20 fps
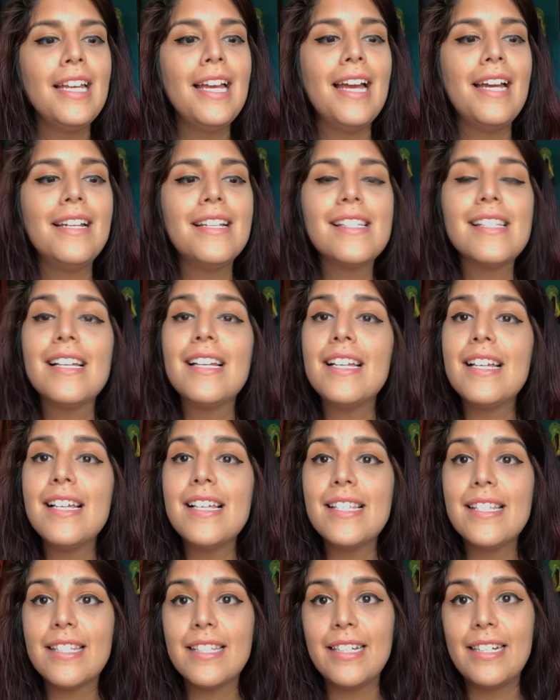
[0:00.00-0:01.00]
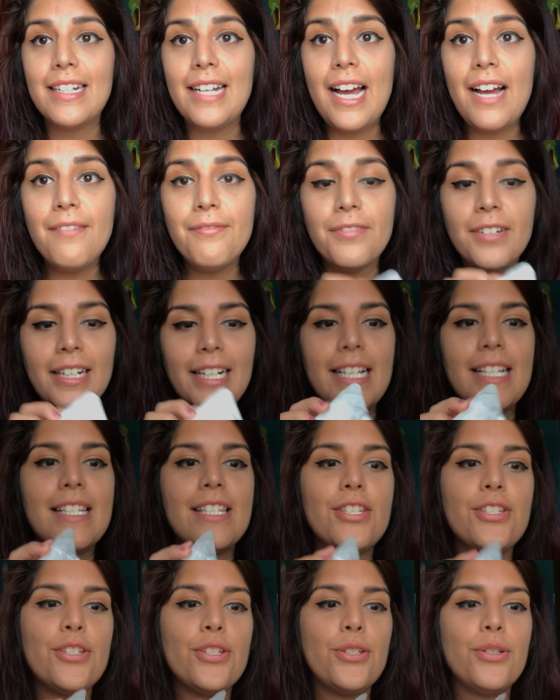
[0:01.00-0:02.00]
And it says to not forget
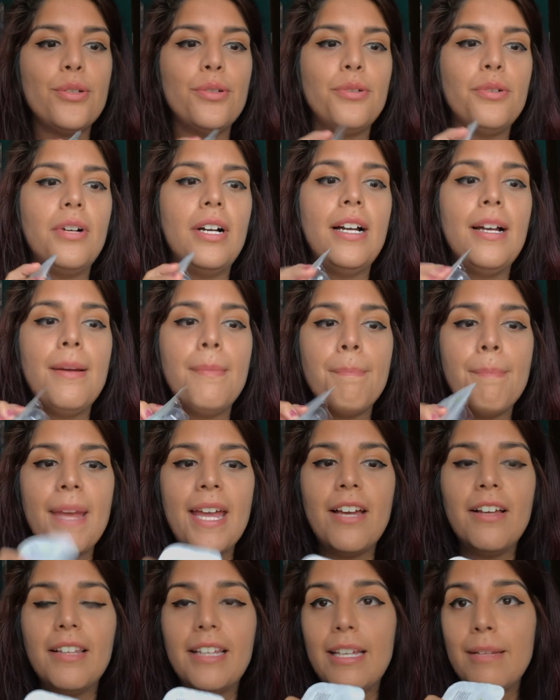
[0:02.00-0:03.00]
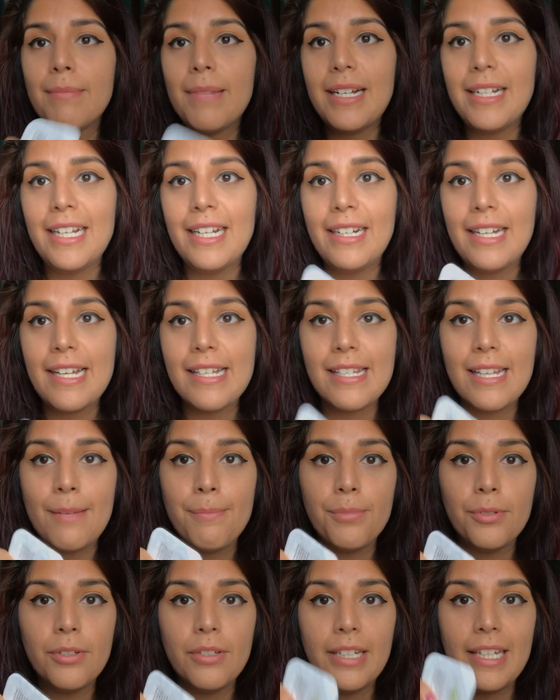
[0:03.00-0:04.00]
to mail in my DNA
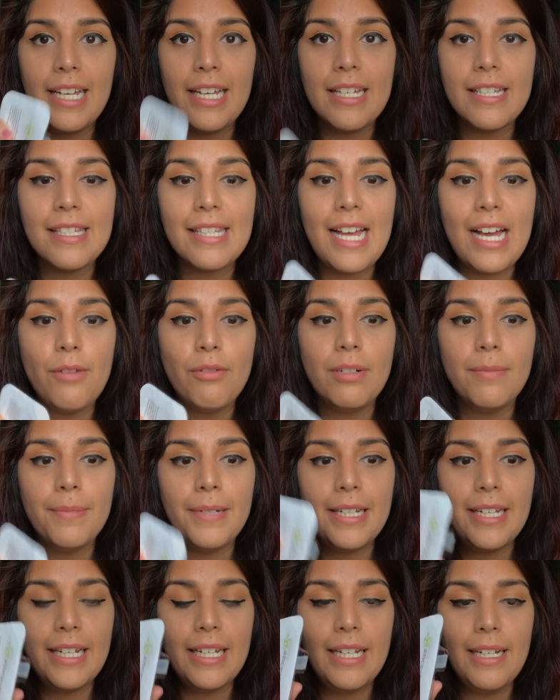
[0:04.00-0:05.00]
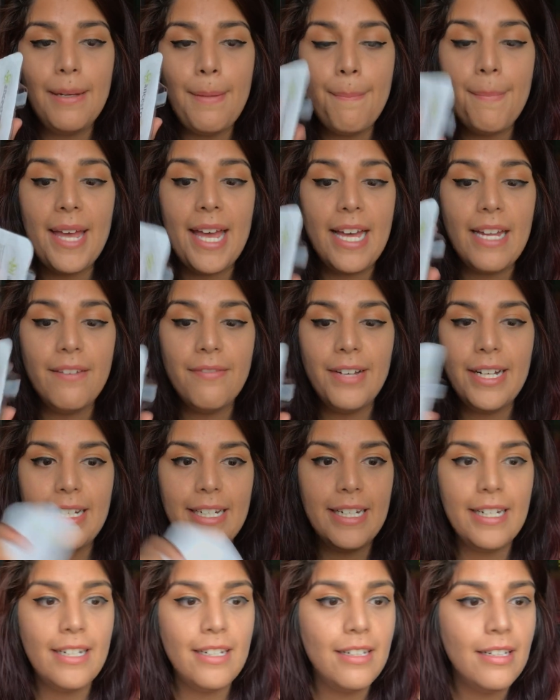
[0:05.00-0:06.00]
sample. Yes, that would be bad if I
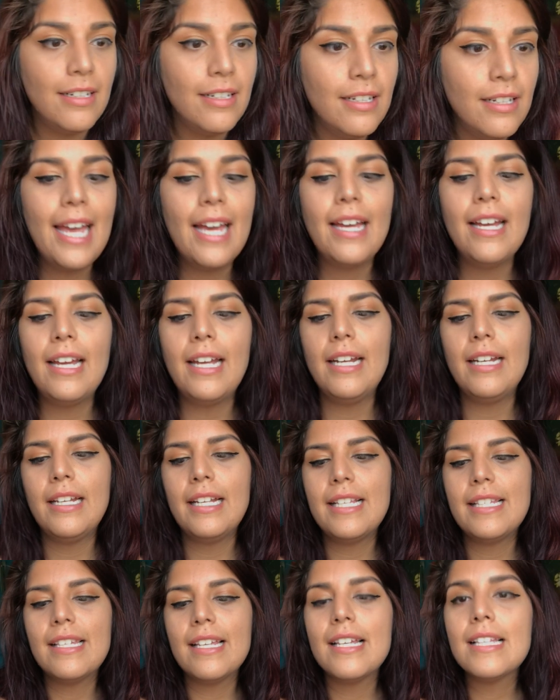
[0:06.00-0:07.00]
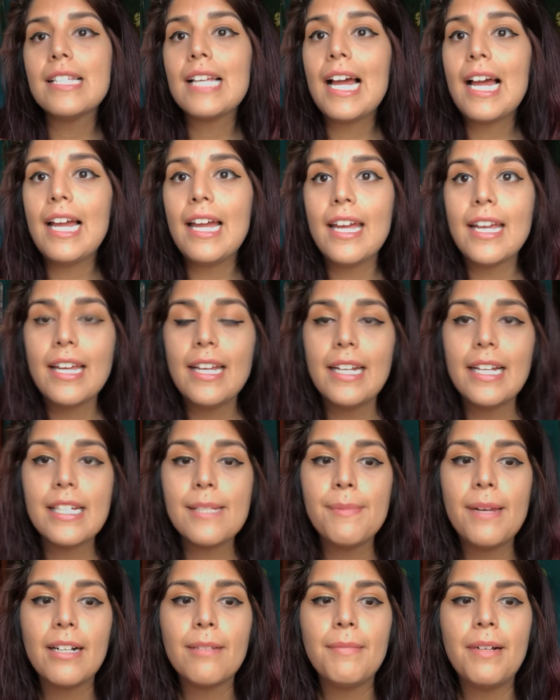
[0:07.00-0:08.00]
didn't. And it says I can
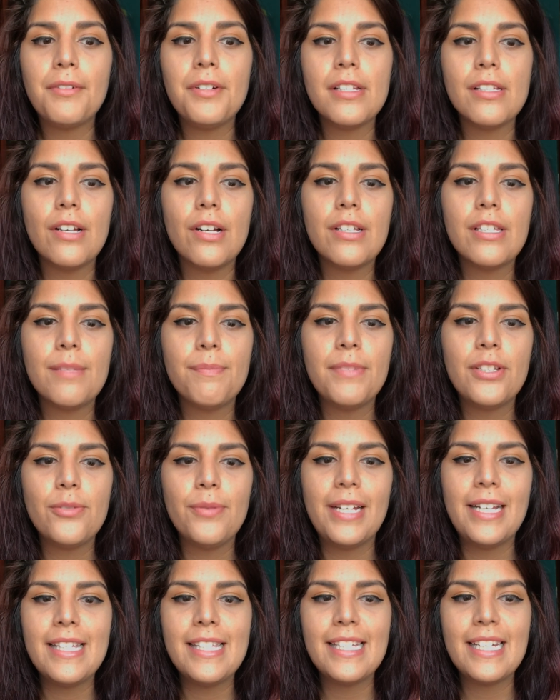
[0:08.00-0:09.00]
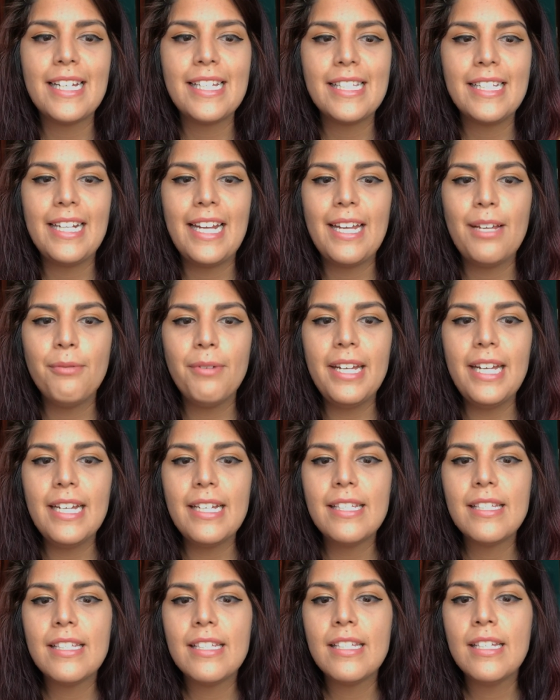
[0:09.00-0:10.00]
expect my results between 6 and 8
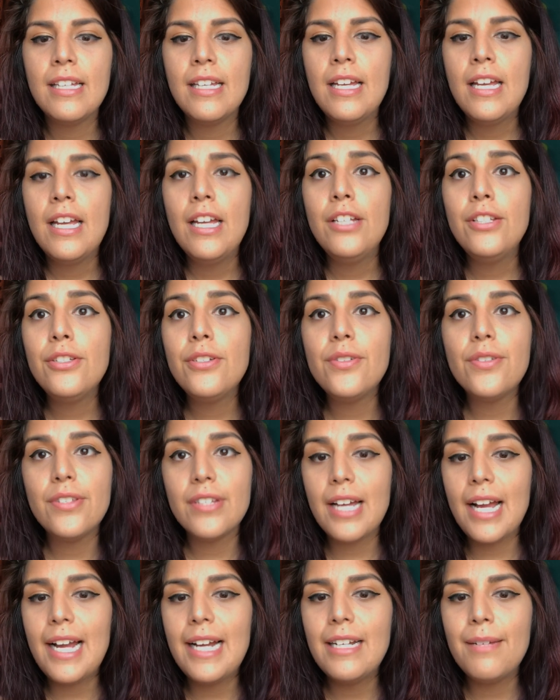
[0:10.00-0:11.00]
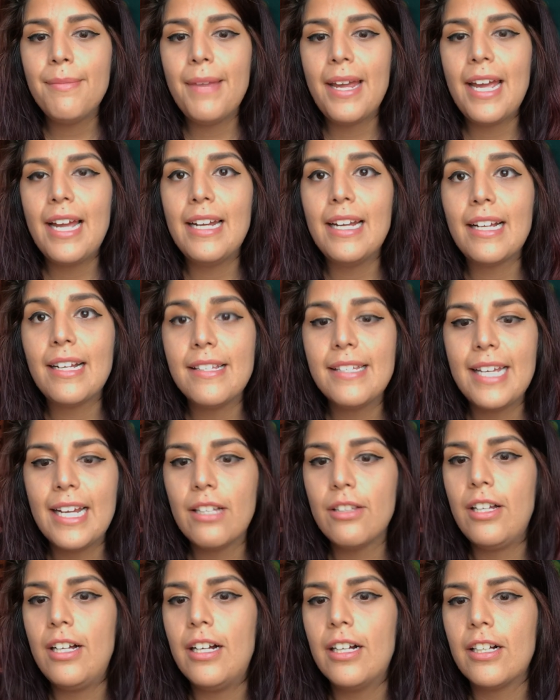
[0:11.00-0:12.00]
weeks. Due to high demand, it can take
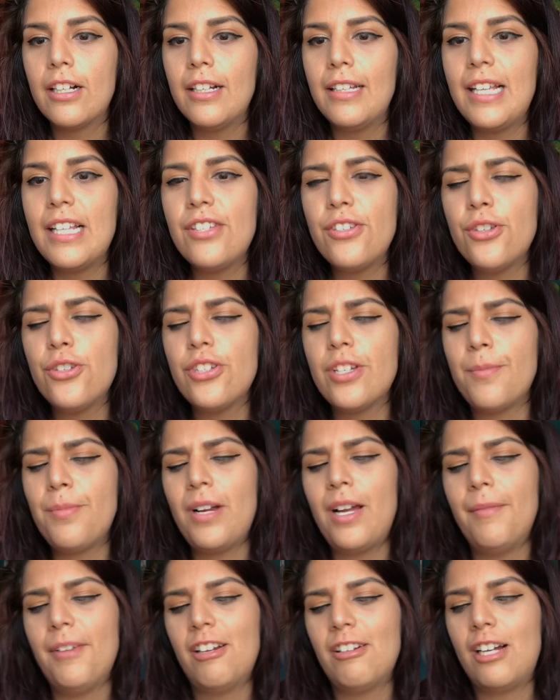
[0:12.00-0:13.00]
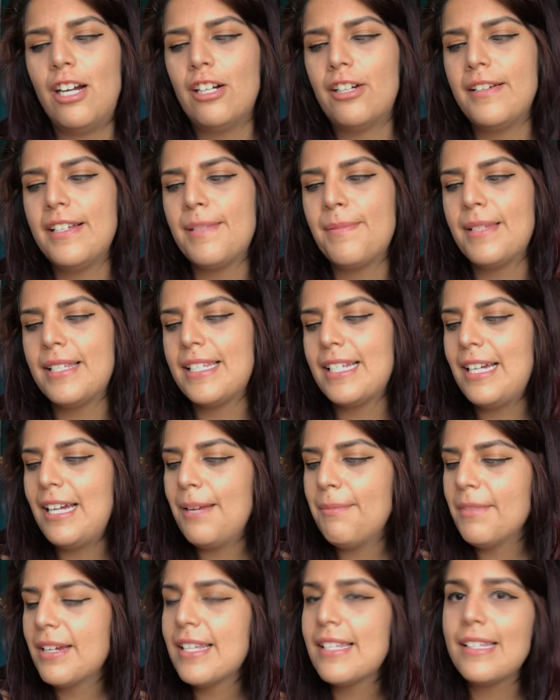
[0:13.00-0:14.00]
longer. That's usually probably around Christmas
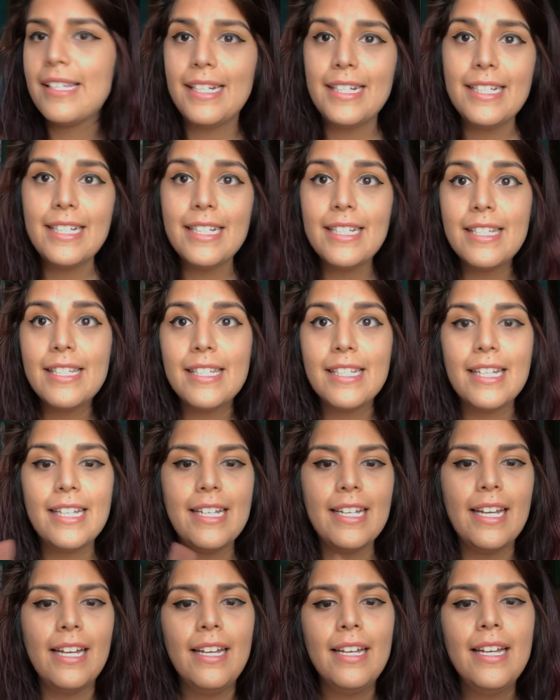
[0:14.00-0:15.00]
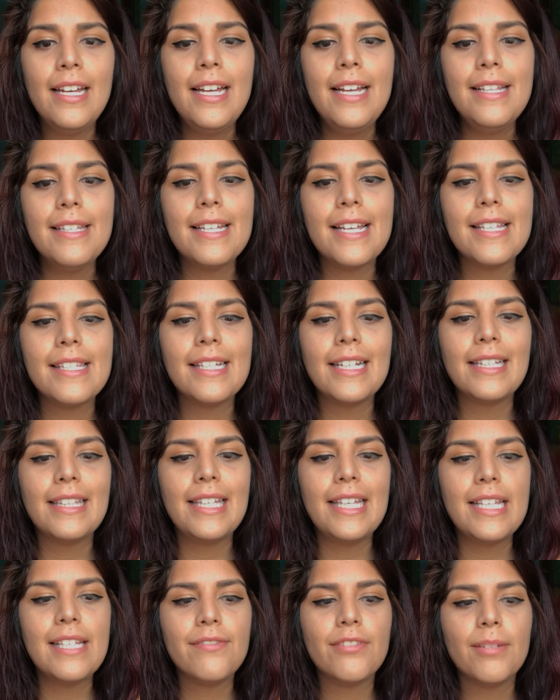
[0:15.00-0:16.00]
time, because I did see tests like
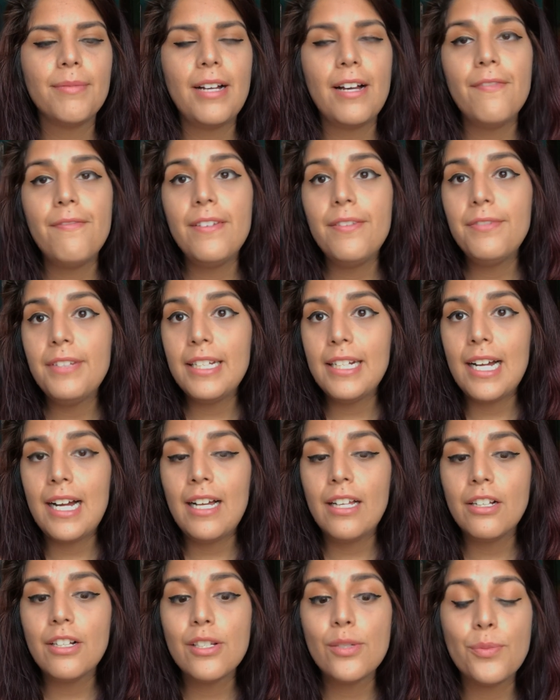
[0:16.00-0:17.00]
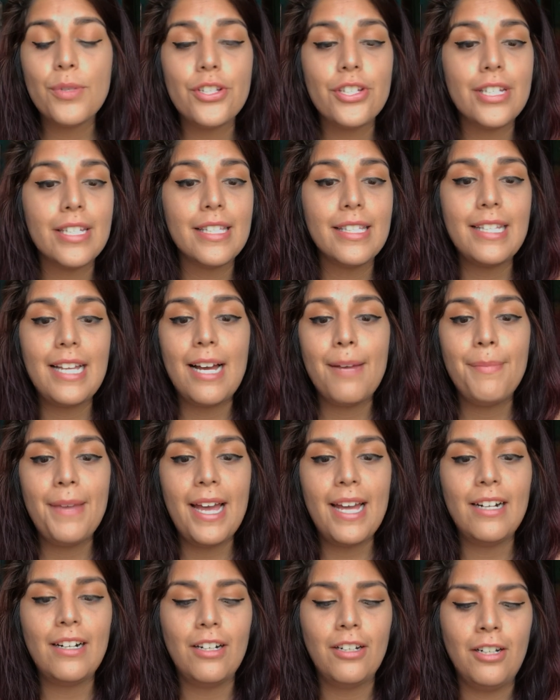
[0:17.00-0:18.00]
these for about $50, which is not
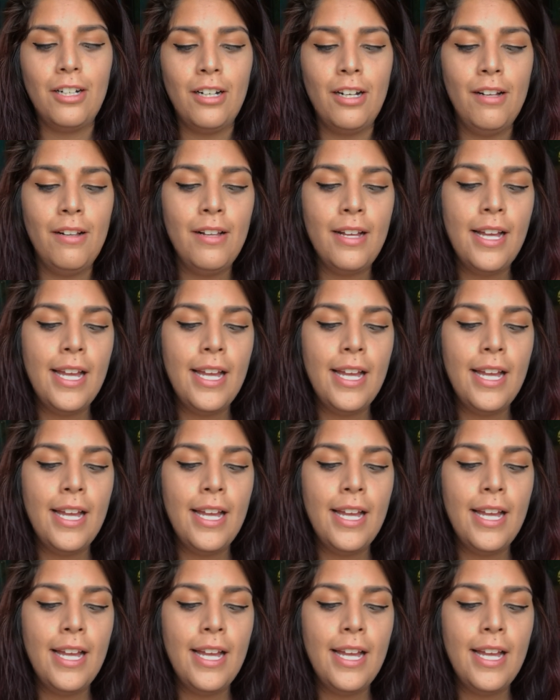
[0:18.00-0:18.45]
bad at all.